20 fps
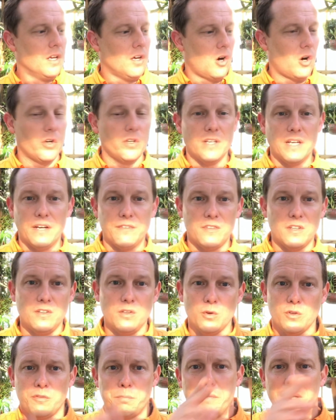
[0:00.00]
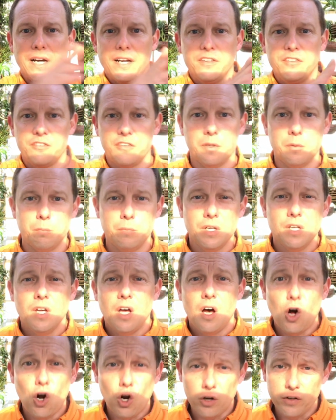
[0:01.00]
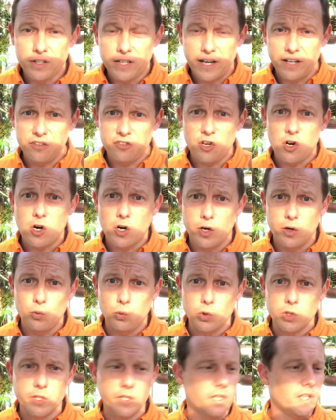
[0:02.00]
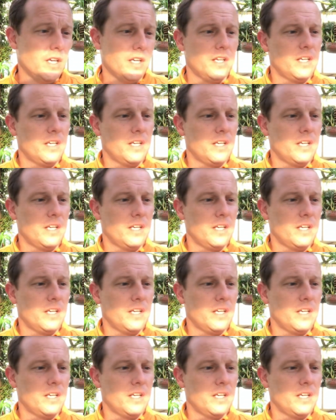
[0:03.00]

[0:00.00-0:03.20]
All you have to do is buy some nice hardwood.